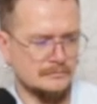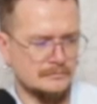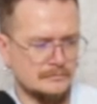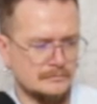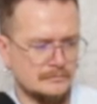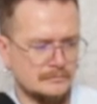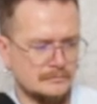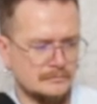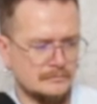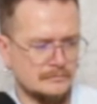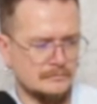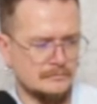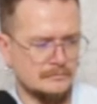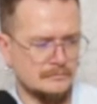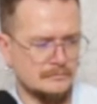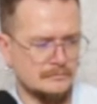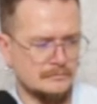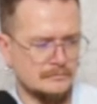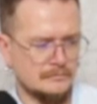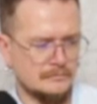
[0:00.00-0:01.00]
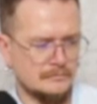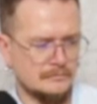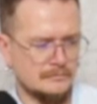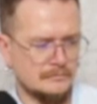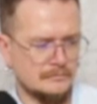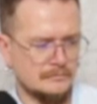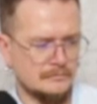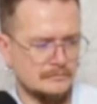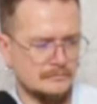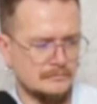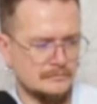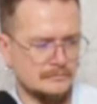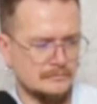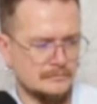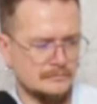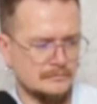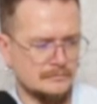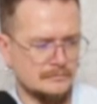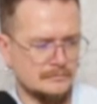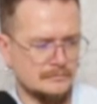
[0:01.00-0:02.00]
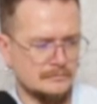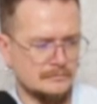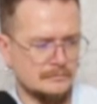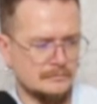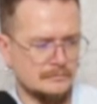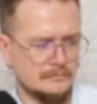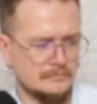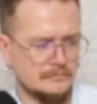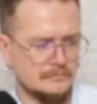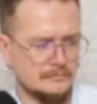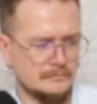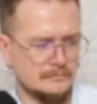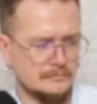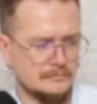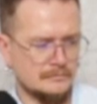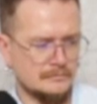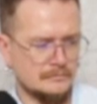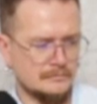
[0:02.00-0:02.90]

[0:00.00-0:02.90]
(silent)